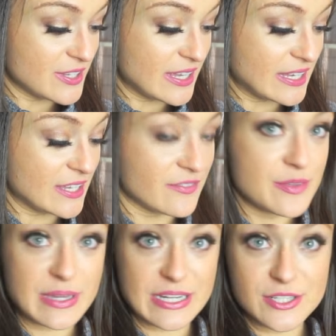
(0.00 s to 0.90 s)
any of the
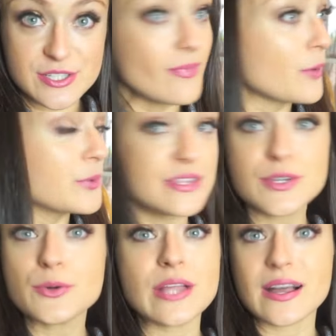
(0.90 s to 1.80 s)
mares with
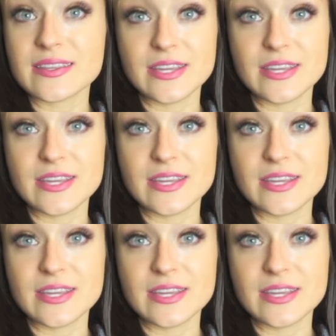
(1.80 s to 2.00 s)
no luck.